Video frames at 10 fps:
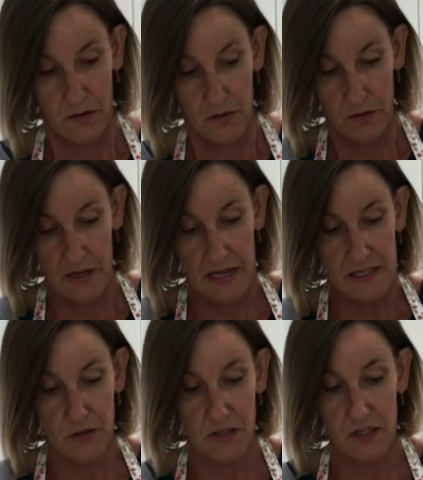Okay,
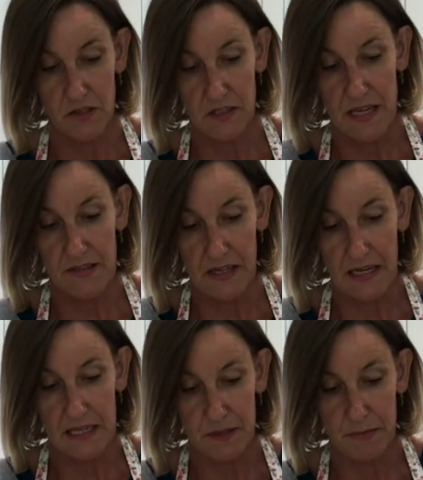so you can just get the
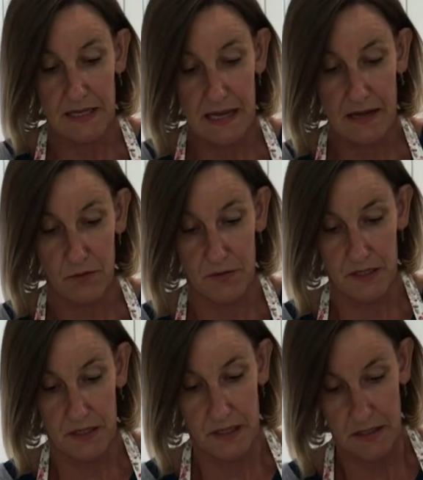last bit out with
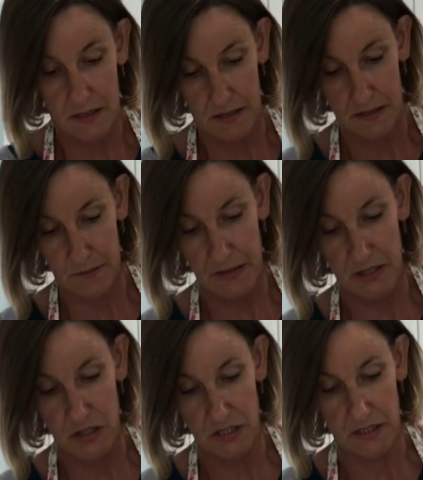a
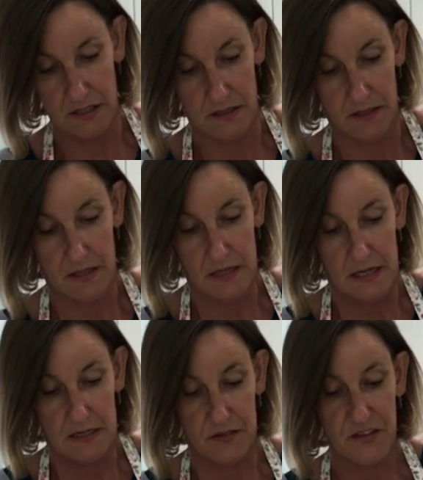spatula.
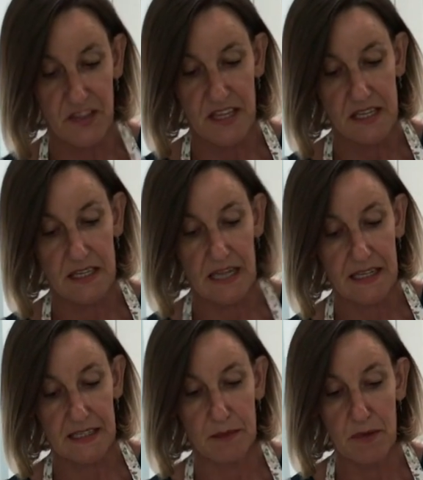Now if you think you'd like
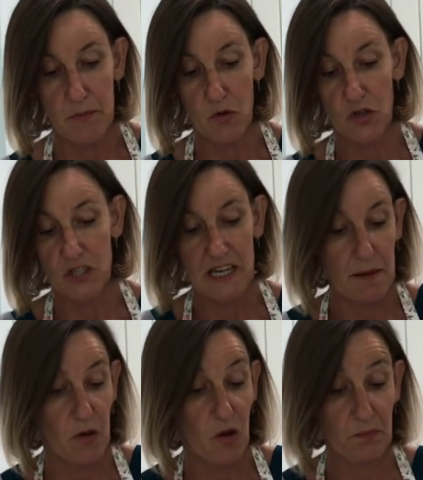a little bit more jam
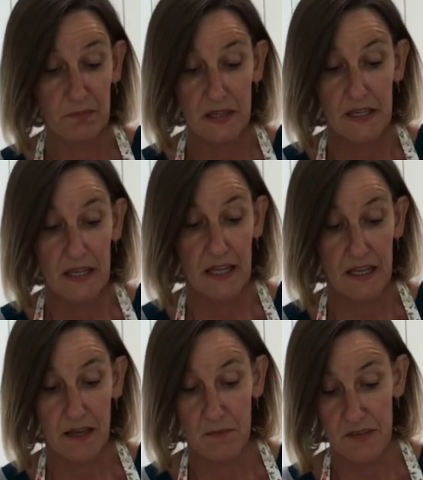on,
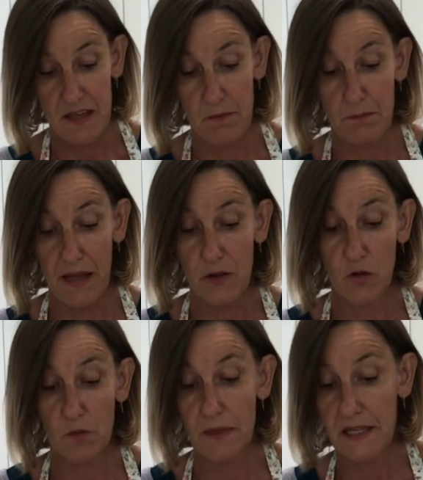then by
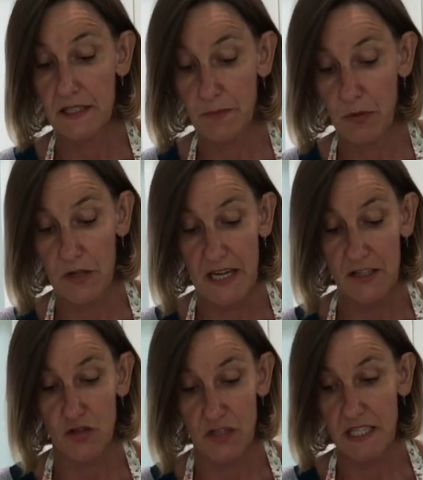all means put an
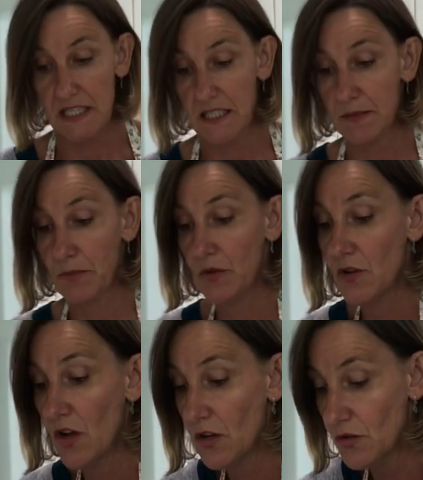extra teaspoon
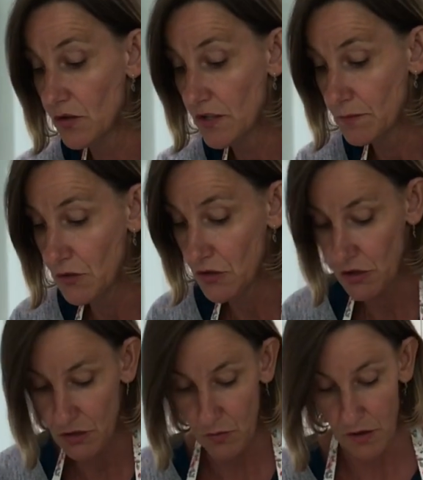on, or as much
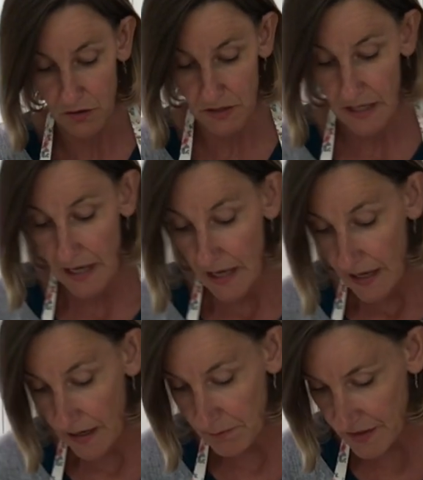as you want.
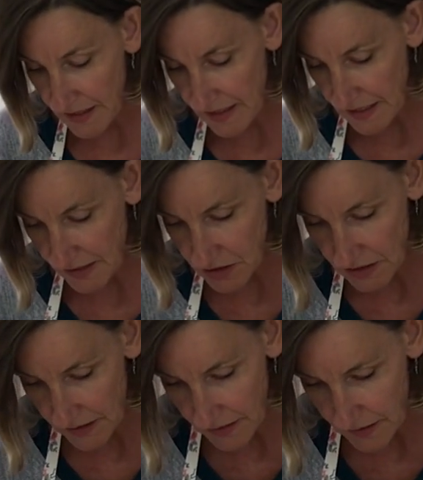I'm thinking
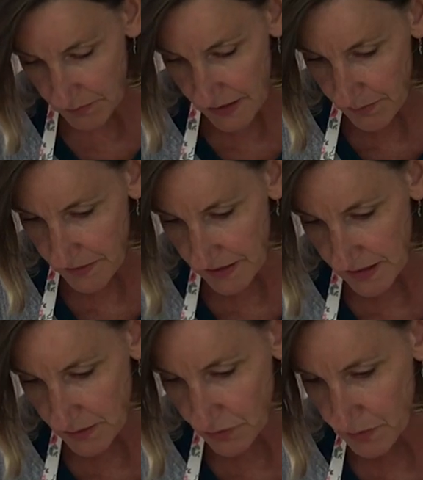actually that maybe
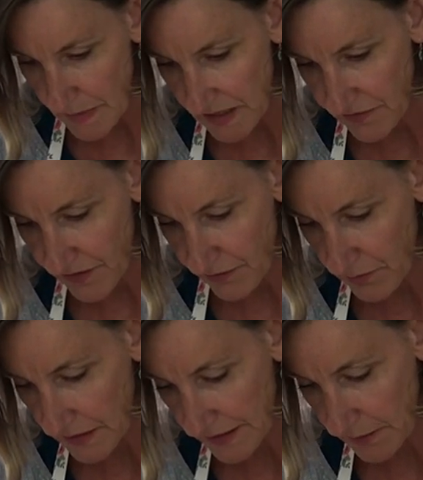this would benefit from
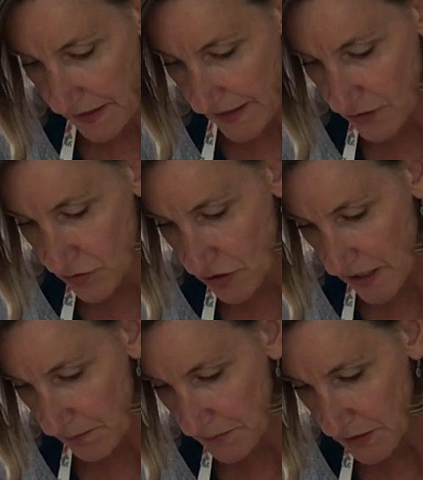a little bit extra
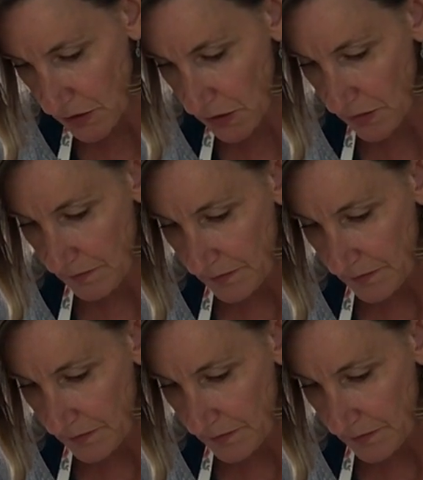jam, so